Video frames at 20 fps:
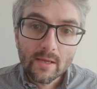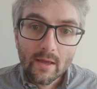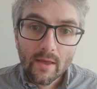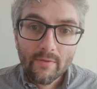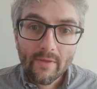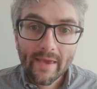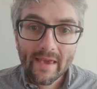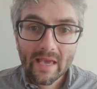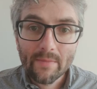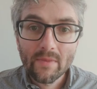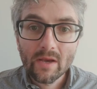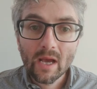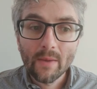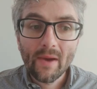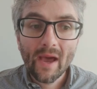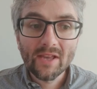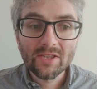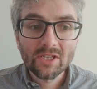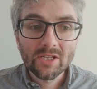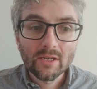They can become
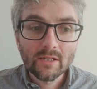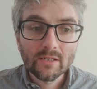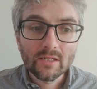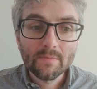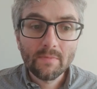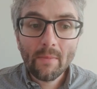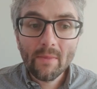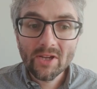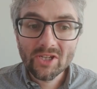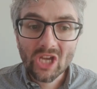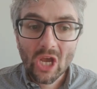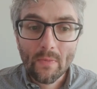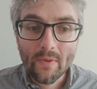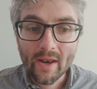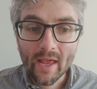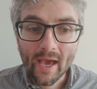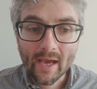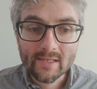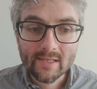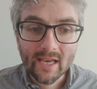hesitant to publish open
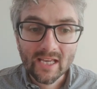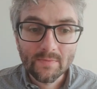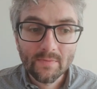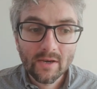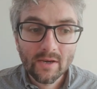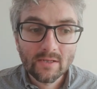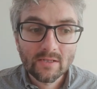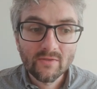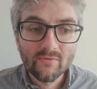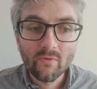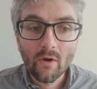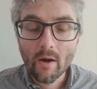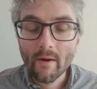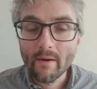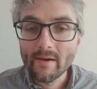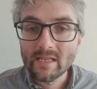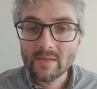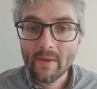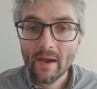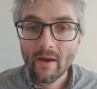access because of
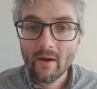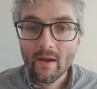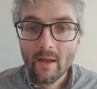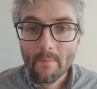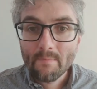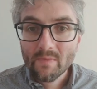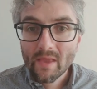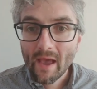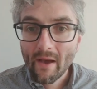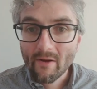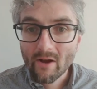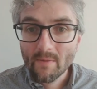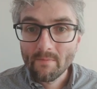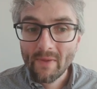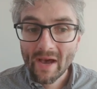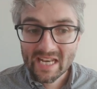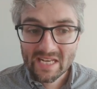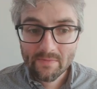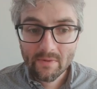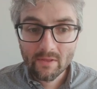worries about how
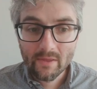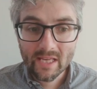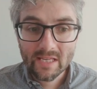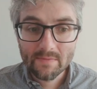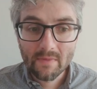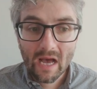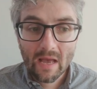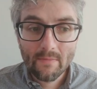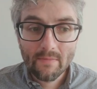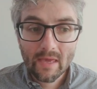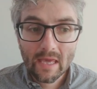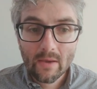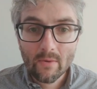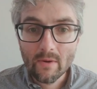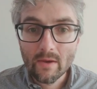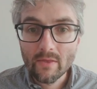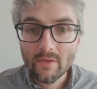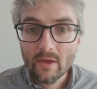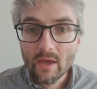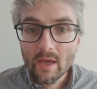compatible this might be
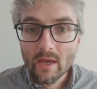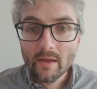with